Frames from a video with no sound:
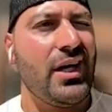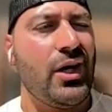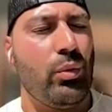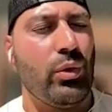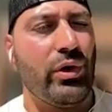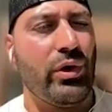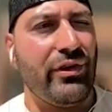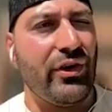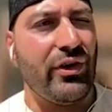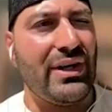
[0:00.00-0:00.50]

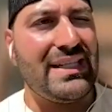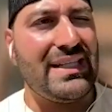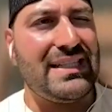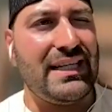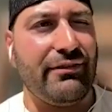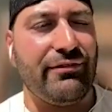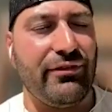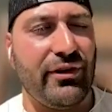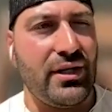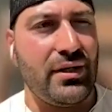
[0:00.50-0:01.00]
We're very
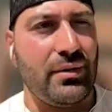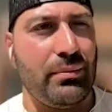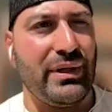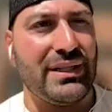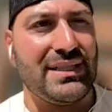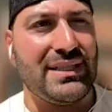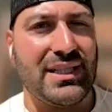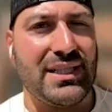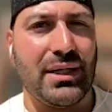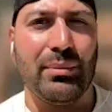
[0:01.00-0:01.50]
different,
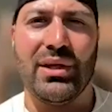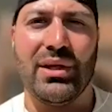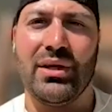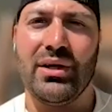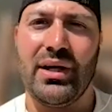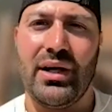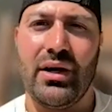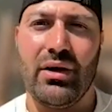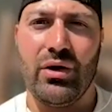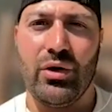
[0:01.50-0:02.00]
but
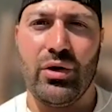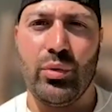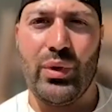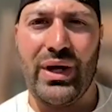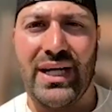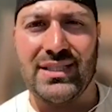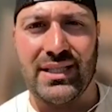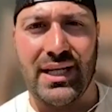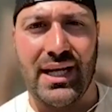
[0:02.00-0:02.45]
similar in our own ways.